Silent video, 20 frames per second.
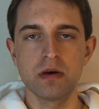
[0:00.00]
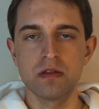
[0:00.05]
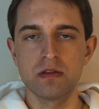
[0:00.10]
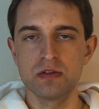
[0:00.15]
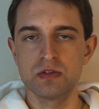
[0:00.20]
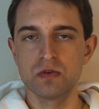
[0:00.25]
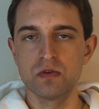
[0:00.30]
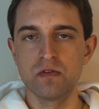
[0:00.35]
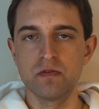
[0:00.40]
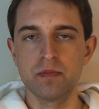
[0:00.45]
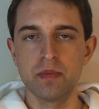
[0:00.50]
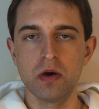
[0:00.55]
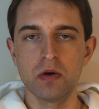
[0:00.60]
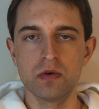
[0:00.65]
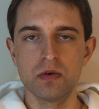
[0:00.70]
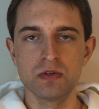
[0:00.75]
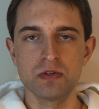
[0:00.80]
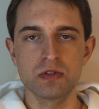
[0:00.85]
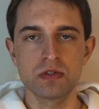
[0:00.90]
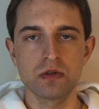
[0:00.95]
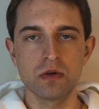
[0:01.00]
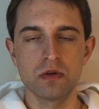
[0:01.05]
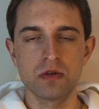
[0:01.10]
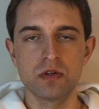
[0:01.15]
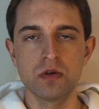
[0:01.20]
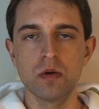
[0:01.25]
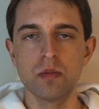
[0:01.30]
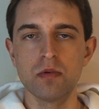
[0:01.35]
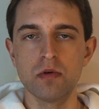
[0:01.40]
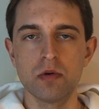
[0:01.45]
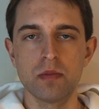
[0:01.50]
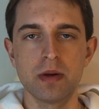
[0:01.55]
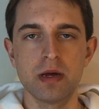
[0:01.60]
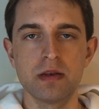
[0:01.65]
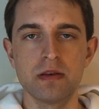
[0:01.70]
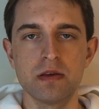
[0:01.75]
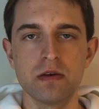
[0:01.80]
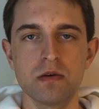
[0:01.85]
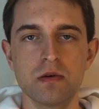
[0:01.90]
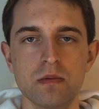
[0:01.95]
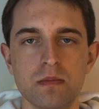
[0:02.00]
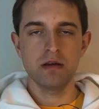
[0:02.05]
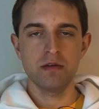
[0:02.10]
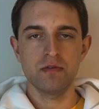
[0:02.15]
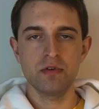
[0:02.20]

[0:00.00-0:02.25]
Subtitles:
other sort of bonus onto your broadband deal.